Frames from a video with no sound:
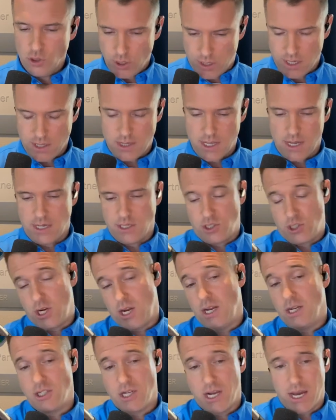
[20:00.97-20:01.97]
at things,
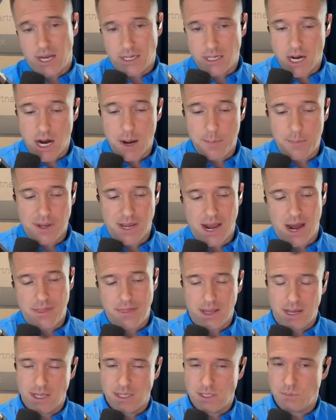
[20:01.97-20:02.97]
change ad copy, I
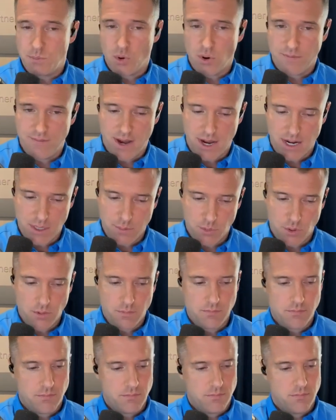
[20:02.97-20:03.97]
think it's more valuable.
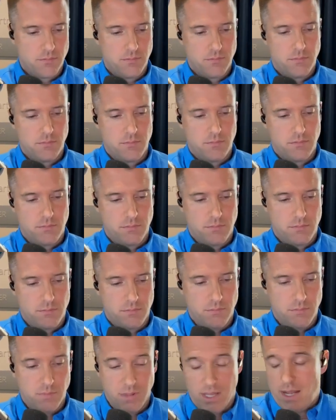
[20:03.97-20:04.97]

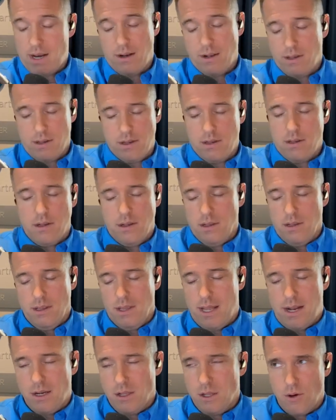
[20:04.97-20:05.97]
Let
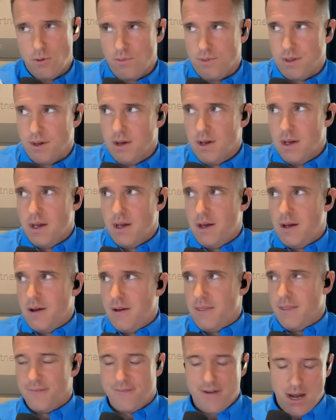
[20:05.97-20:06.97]
alone
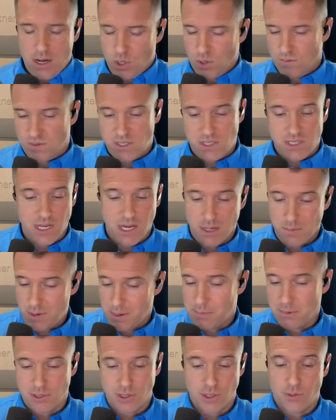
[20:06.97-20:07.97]
the value of sending
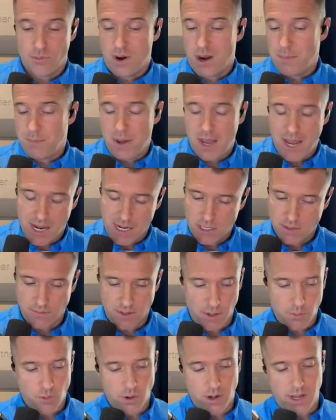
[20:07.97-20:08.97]
people to the right page. If they
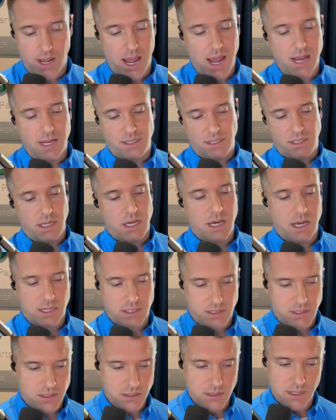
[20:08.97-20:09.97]
want an AC
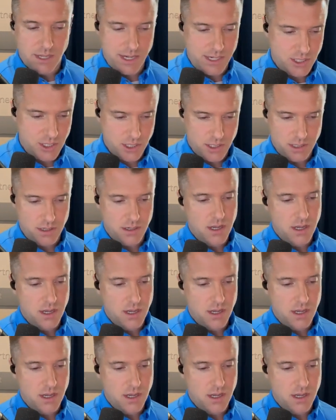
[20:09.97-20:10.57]
installation,